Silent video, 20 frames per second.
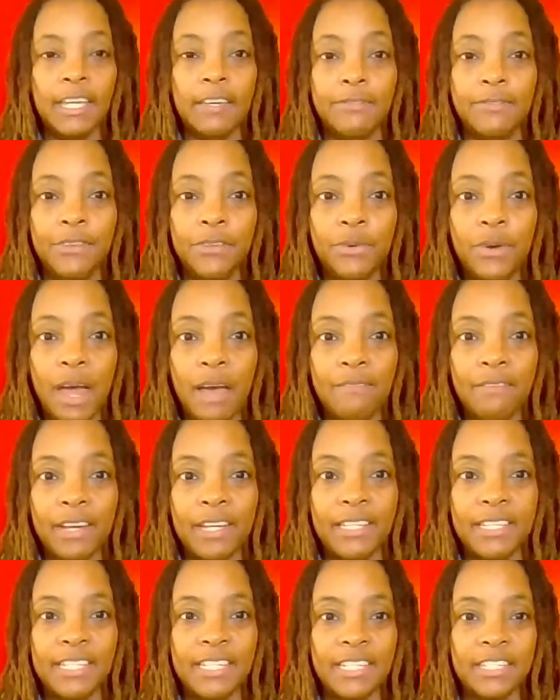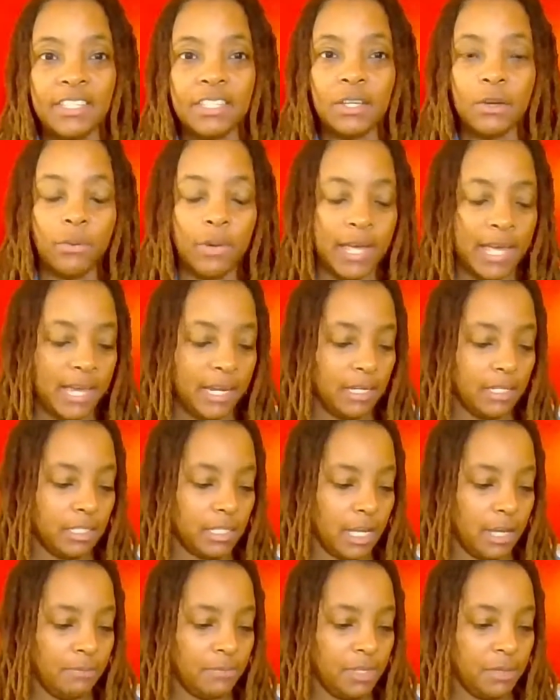If you have ideas, go ahead
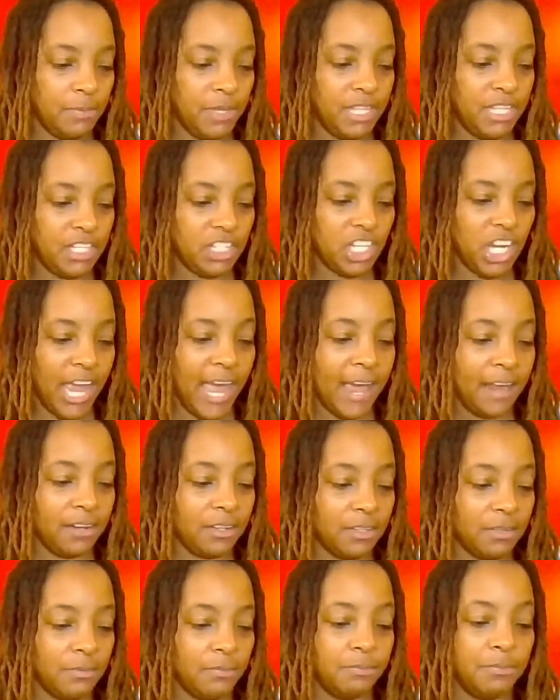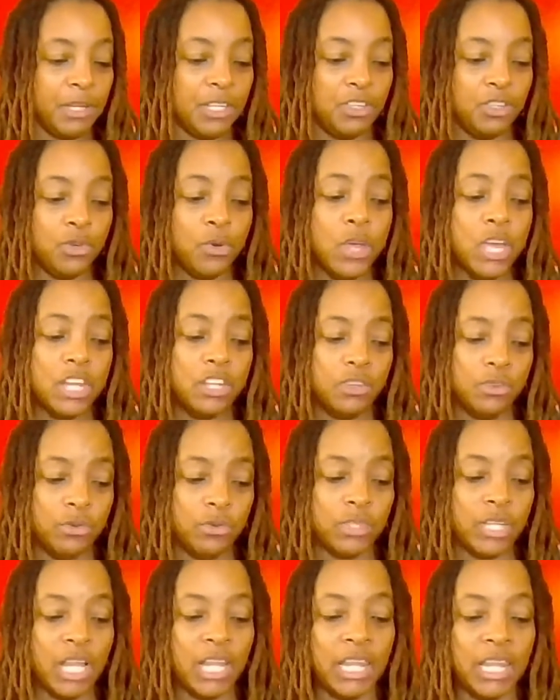and type them in the chat. But you can
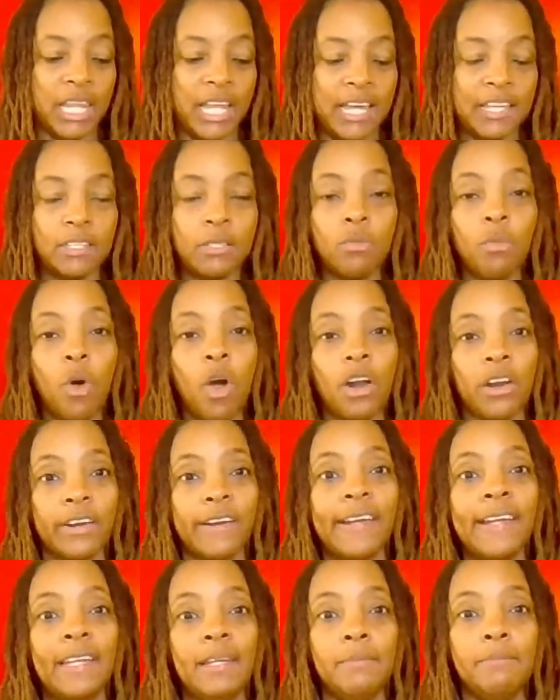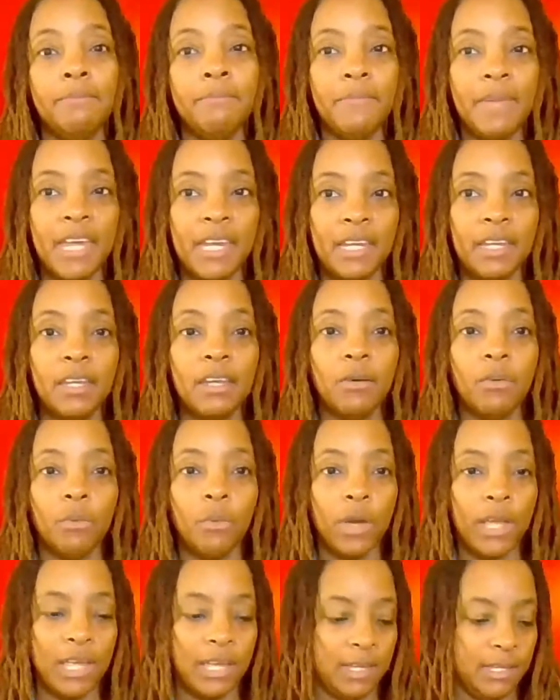use less water in many
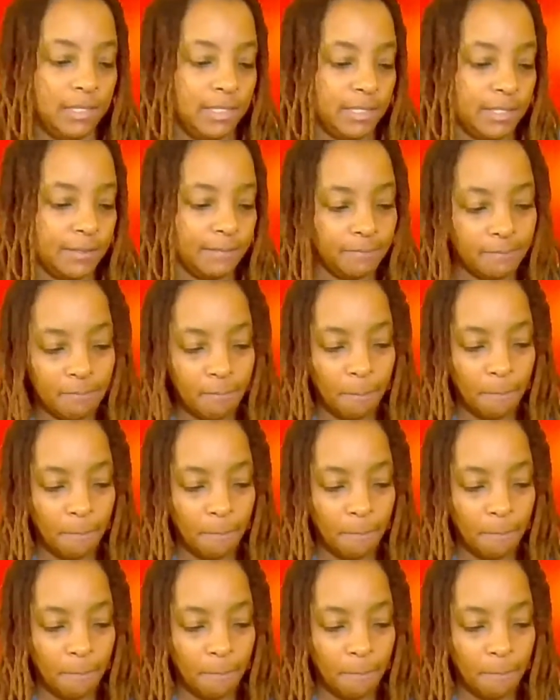ways.